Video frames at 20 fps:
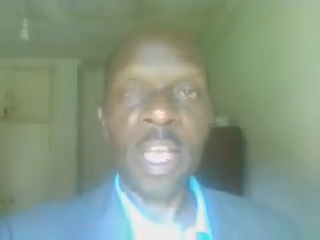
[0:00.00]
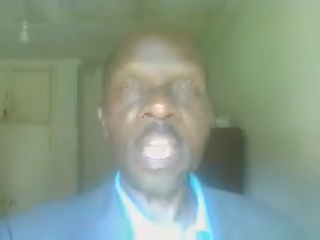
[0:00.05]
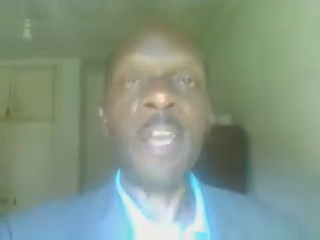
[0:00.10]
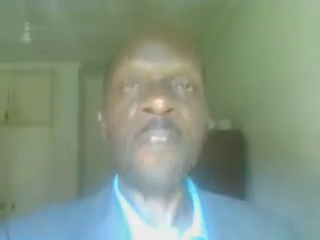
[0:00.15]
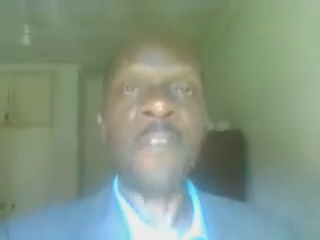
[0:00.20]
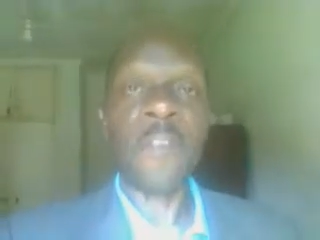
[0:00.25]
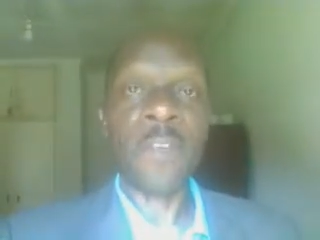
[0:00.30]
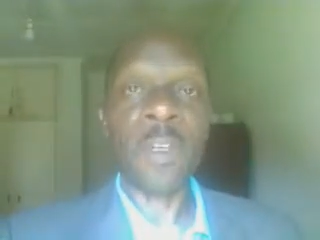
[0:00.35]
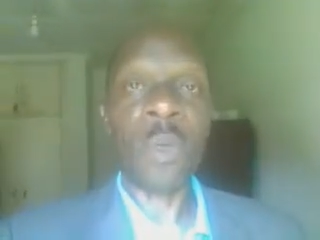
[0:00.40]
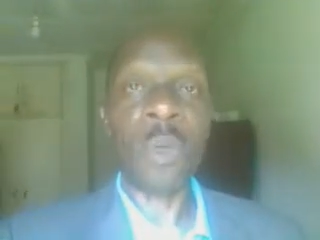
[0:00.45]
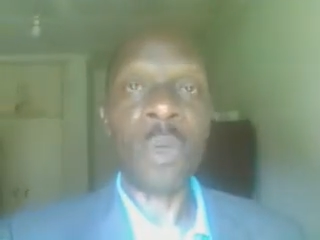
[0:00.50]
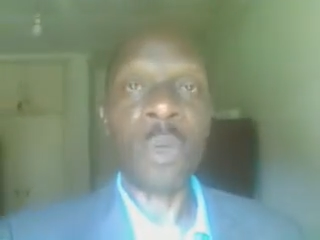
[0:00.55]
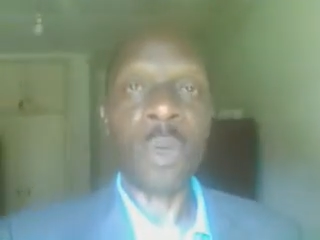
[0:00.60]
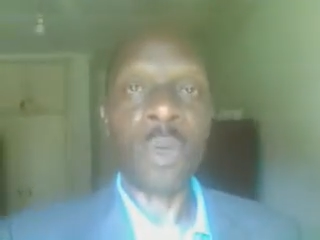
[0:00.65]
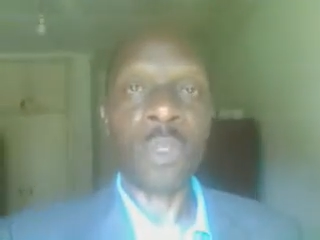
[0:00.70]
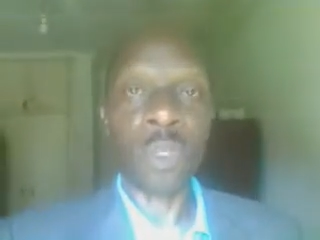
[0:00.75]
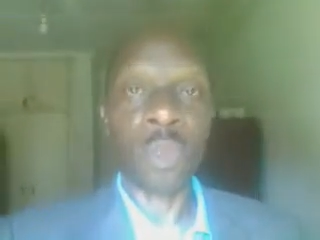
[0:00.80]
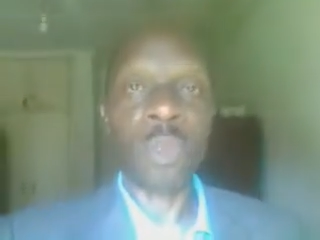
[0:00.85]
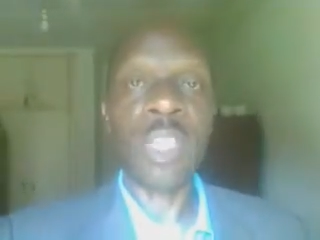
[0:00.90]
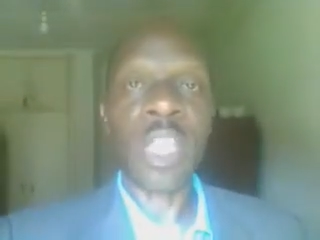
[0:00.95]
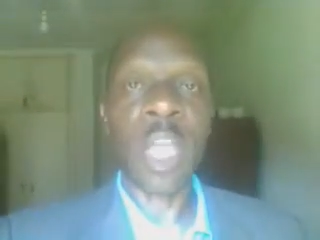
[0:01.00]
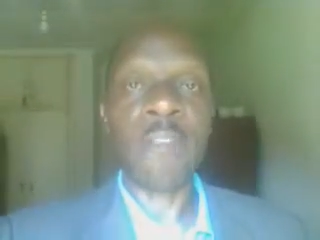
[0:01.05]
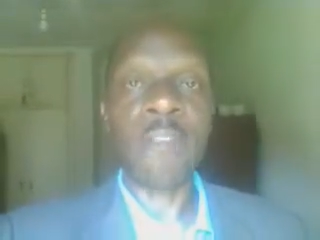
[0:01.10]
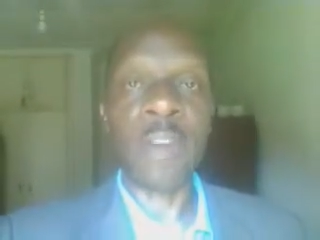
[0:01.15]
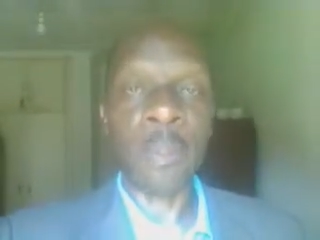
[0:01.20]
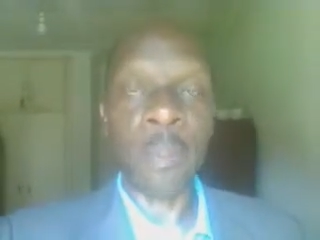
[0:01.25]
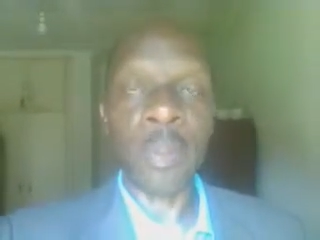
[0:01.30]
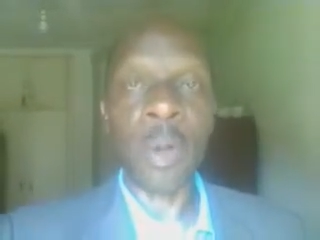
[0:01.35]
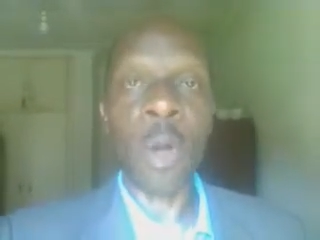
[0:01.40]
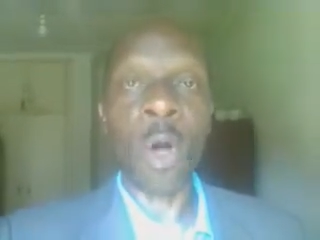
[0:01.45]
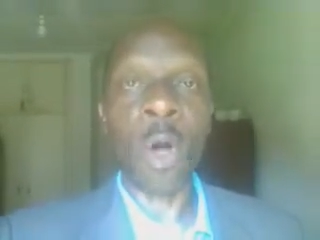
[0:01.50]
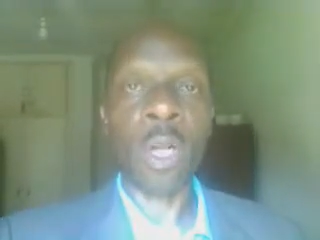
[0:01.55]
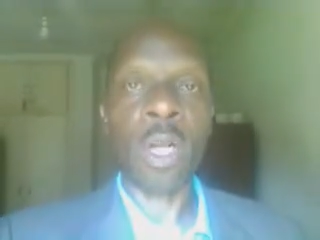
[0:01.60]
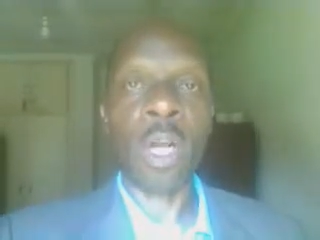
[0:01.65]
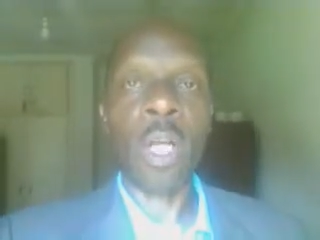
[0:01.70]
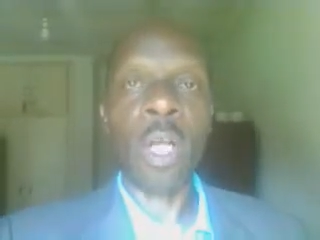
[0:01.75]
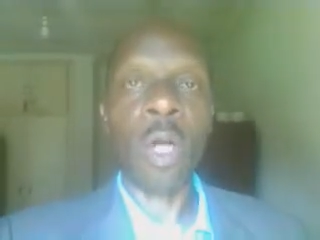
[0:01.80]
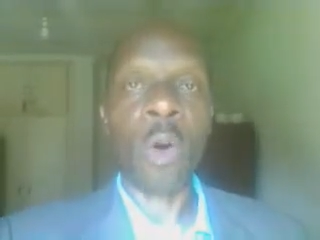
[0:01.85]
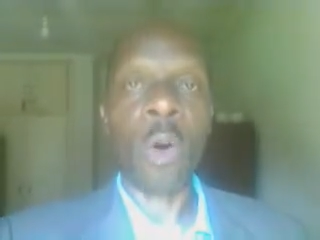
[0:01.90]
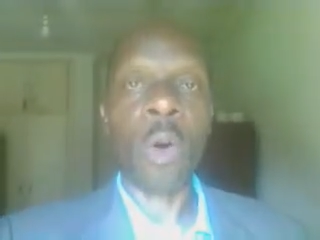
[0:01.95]
If you do not have a
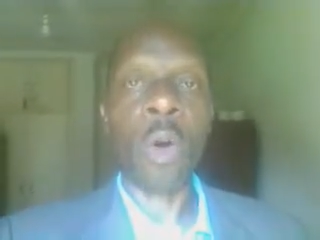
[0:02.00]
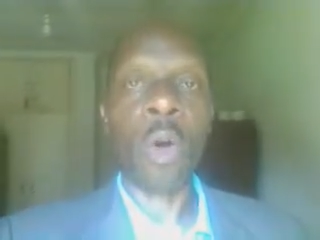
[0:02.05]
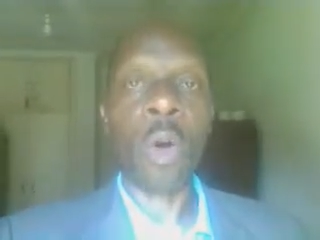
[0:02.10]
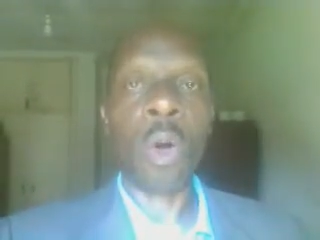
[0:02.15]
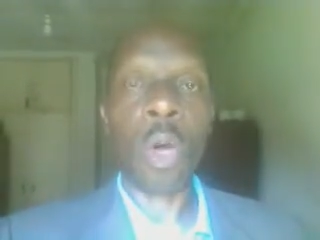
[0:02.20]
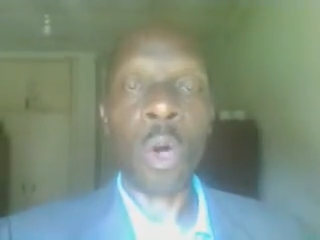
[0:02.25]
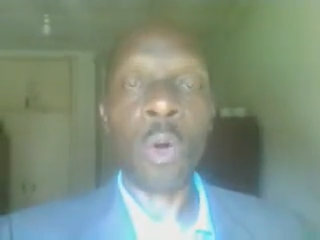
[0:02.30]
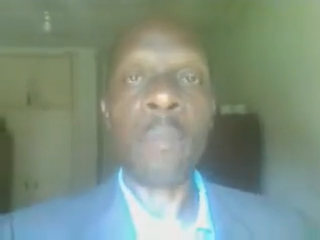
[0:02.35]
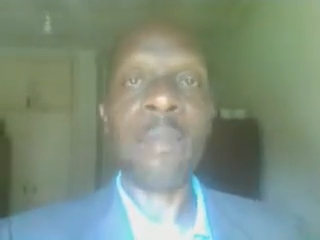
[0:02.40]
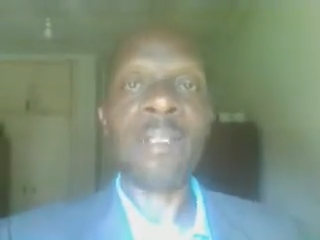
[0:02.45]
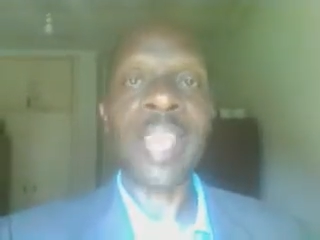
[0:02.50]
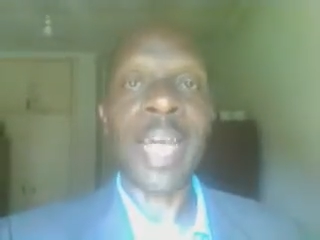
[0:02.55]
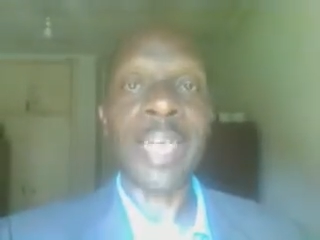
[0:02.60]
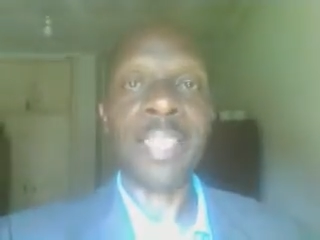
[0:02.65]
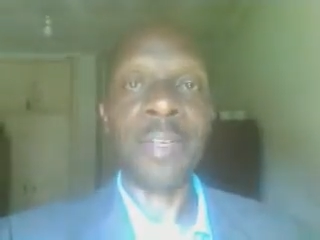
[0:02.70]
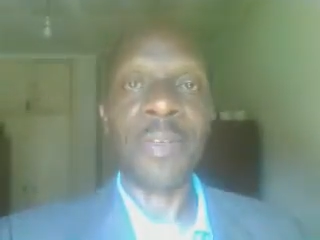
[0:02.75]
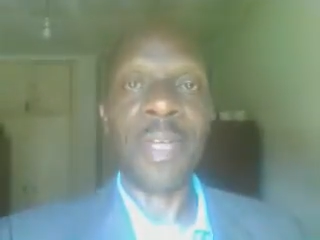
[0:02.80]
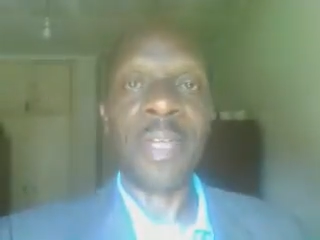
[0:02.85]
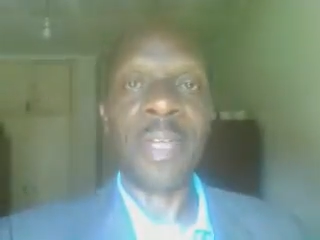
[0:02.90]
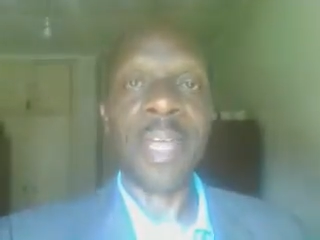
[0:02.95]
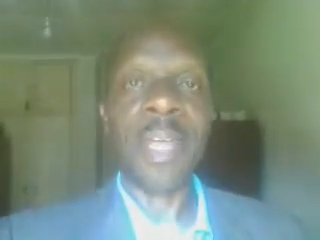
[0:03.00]
blog or a website,